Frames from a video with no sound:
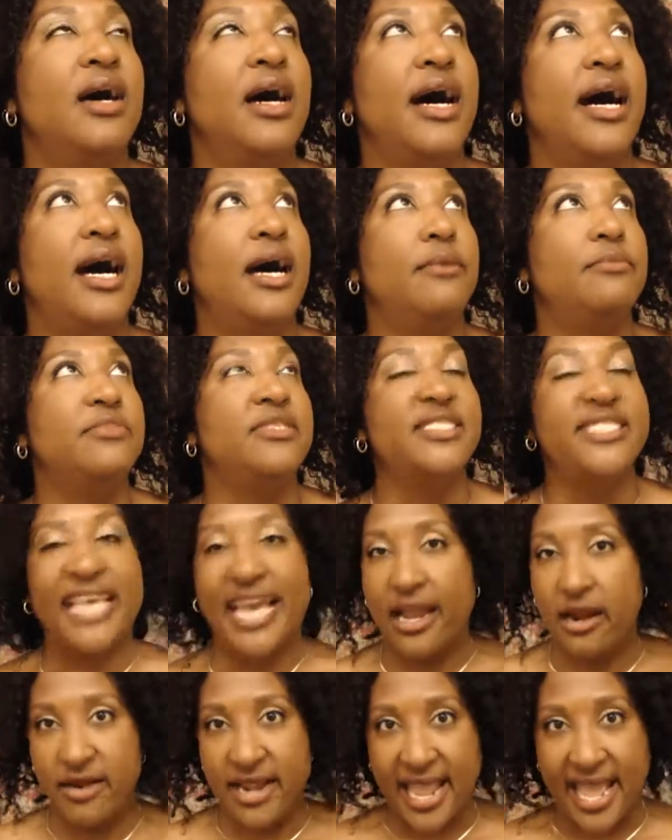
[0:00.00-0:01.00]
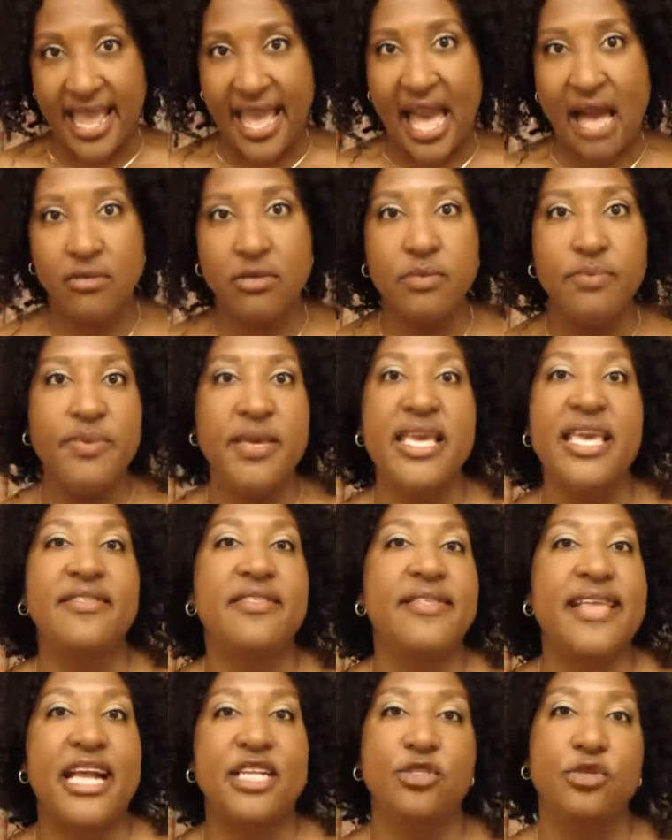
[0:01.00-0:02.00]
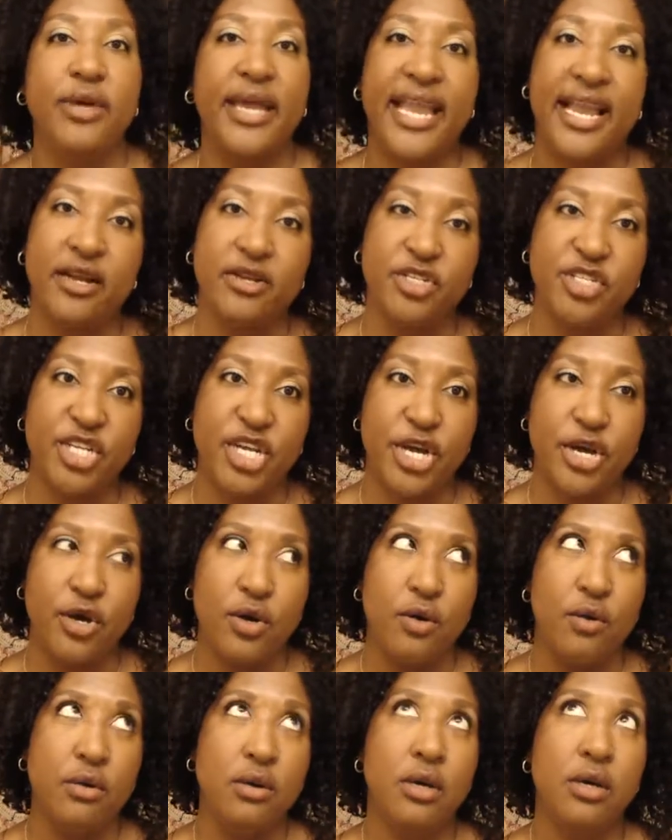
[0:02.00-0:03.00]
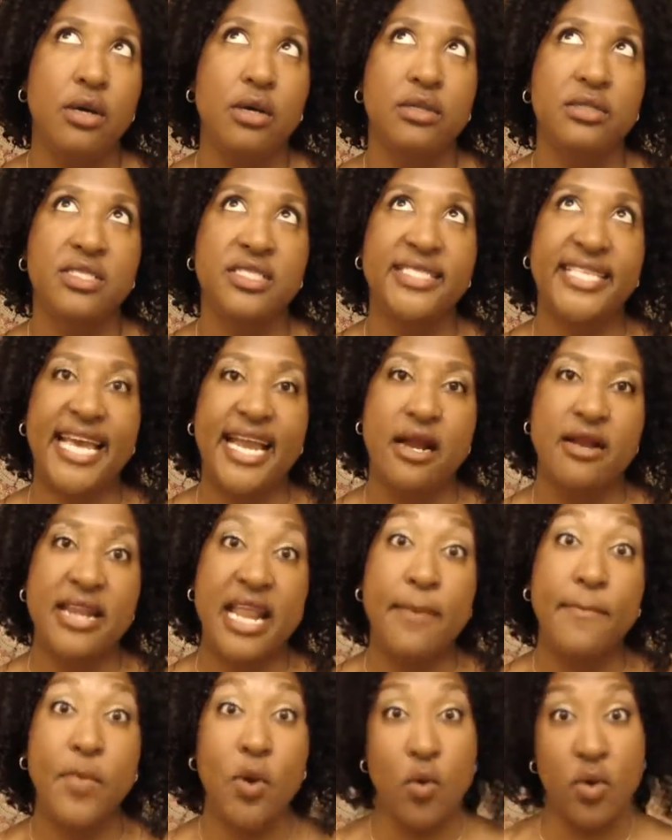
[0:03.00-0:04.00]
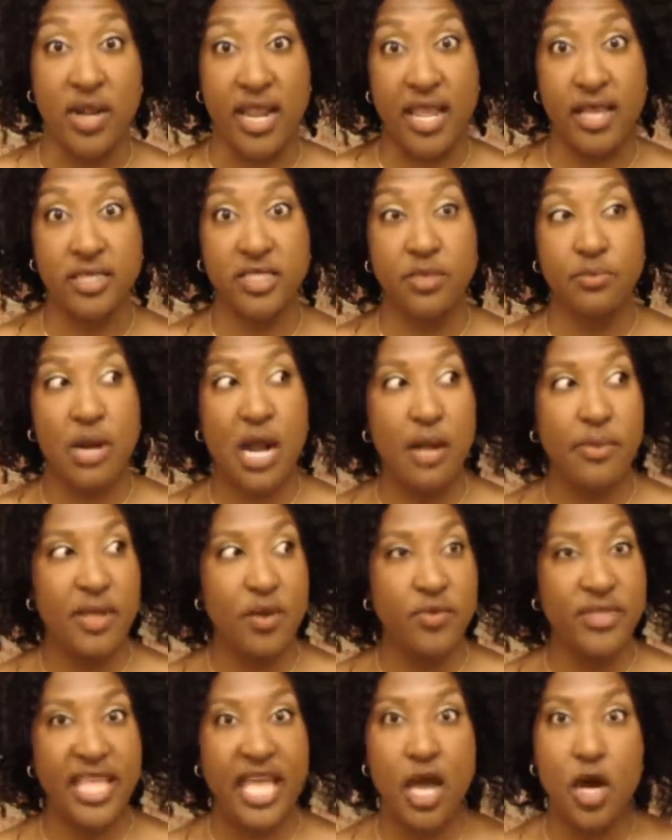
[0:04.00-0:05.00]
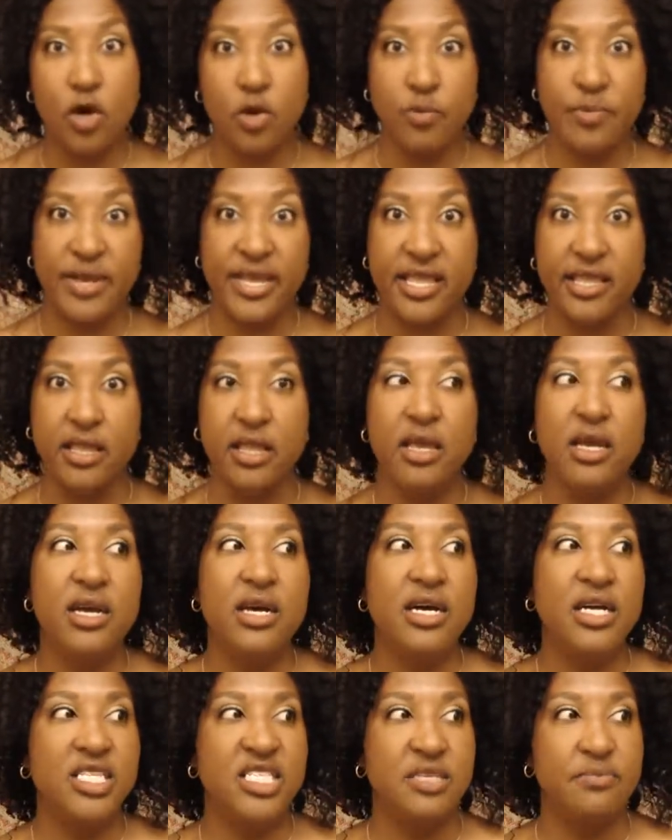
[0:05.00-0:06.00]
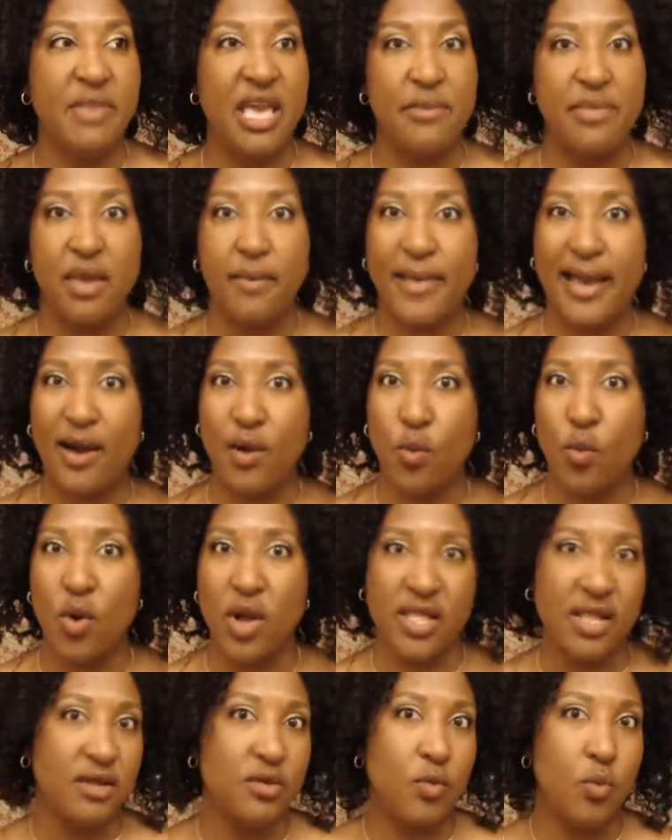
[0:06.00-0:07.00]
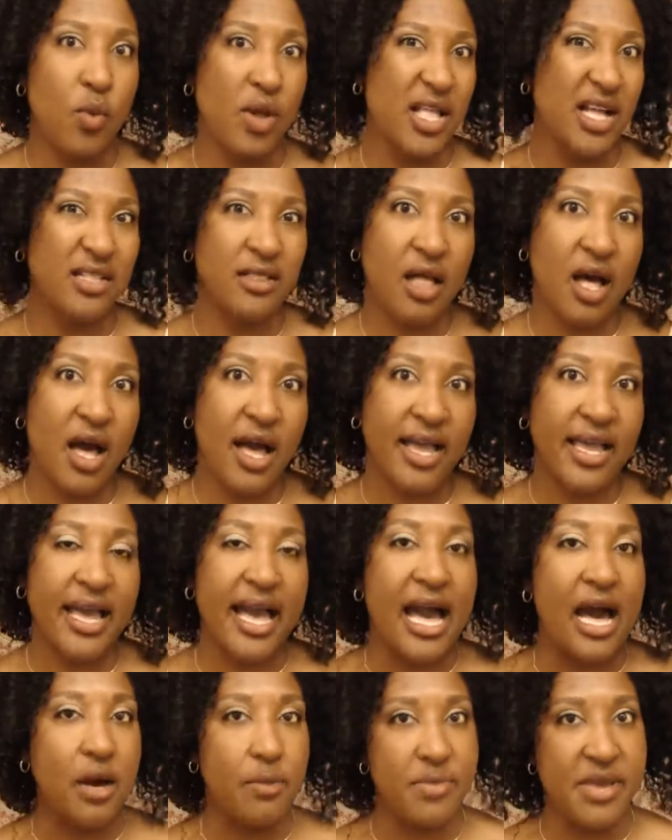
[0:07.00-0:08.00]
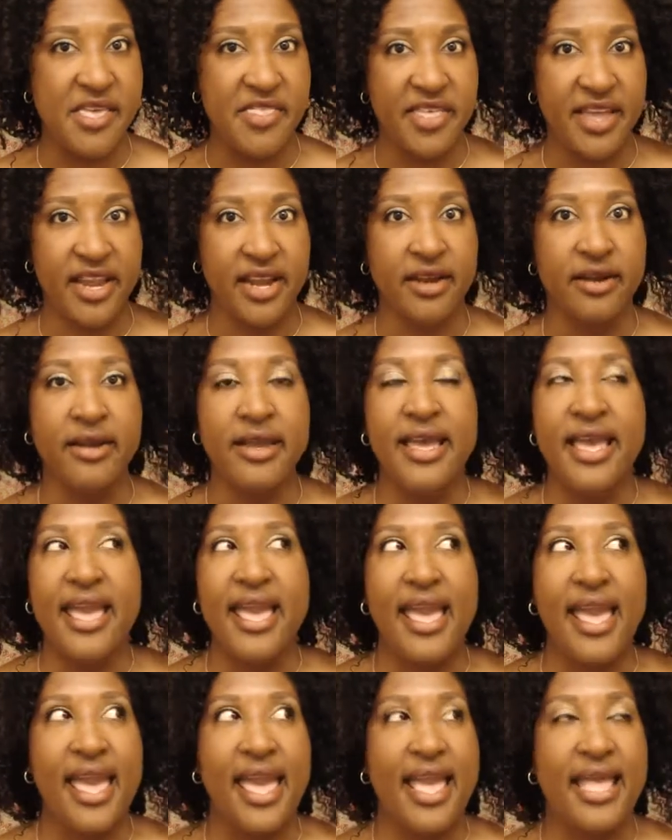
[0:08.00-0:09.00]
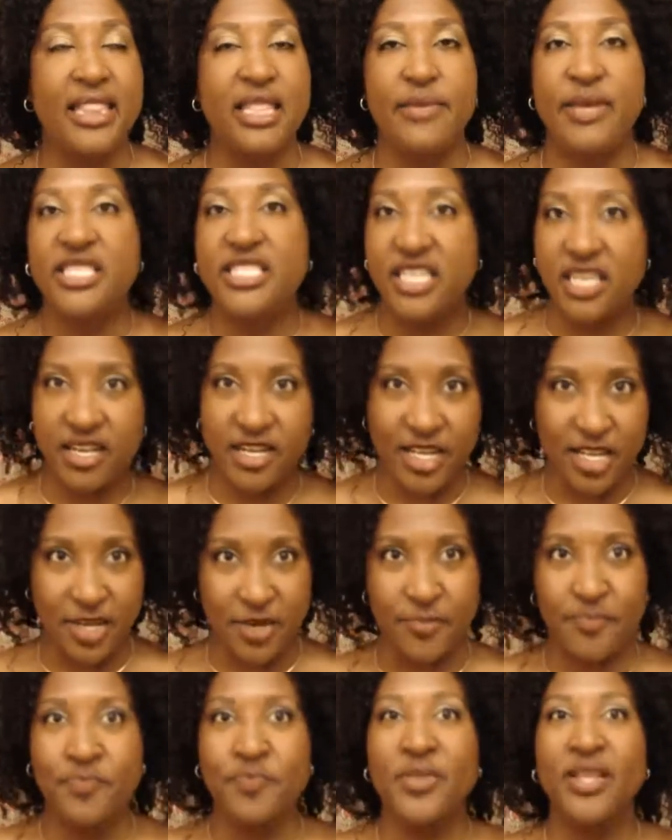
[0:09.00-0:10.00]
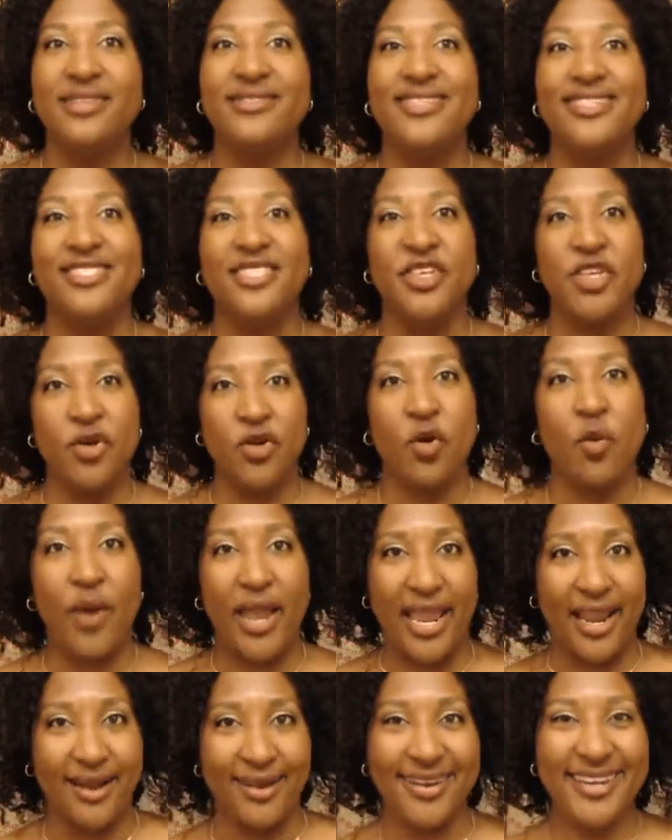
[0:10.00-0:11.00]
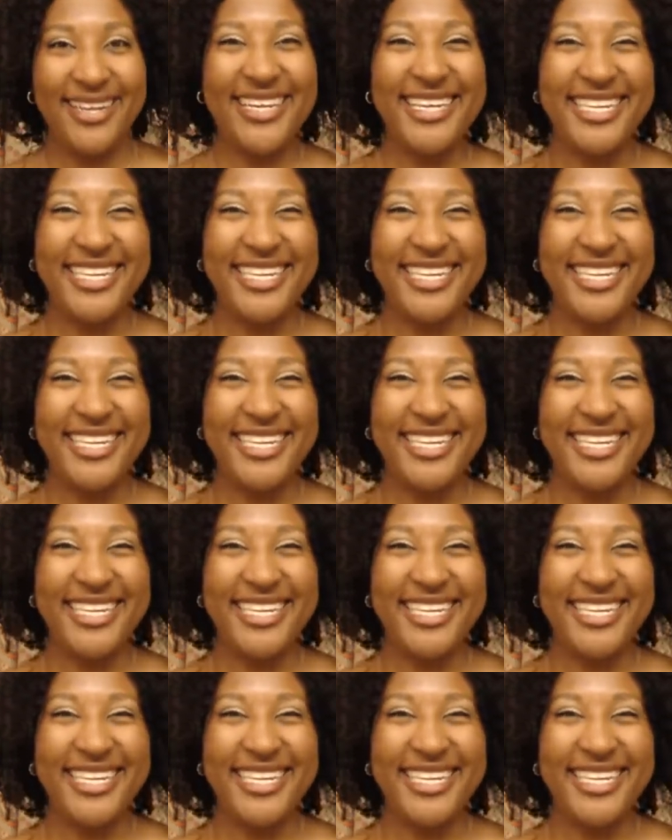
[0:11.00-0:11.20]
um, Saturday. I will be at the Natural Hair Show Saturday morning. So probably when they open to maybe about one or one o'clock, I'll be there. And let me tell you, just so you're aware,